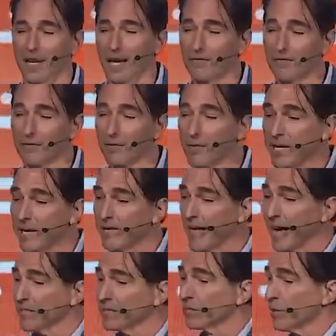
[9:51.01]
And for me,
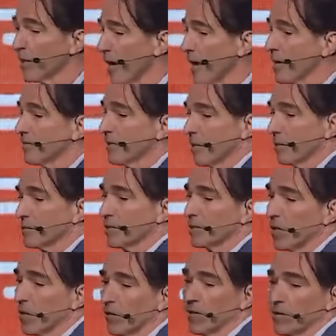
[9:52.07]
that is what I have come to
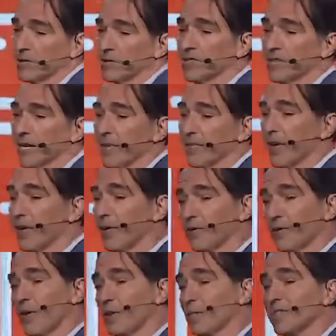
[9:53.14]
know and understand that
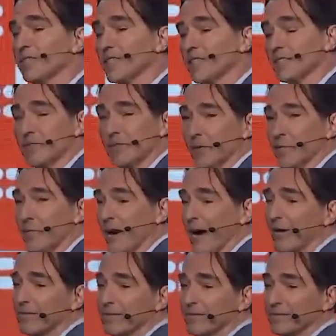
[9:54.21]
Oklahoma City is all
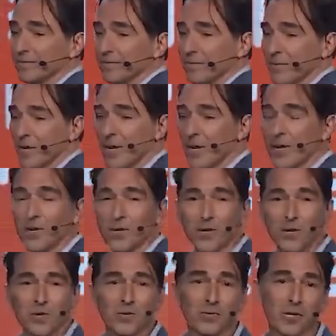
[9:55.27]
about.
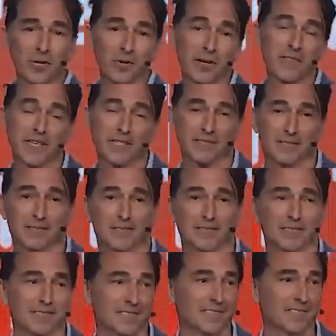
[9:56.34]
We are in this
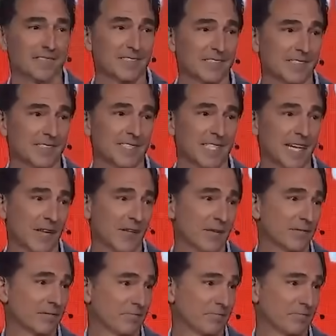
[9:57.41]
together.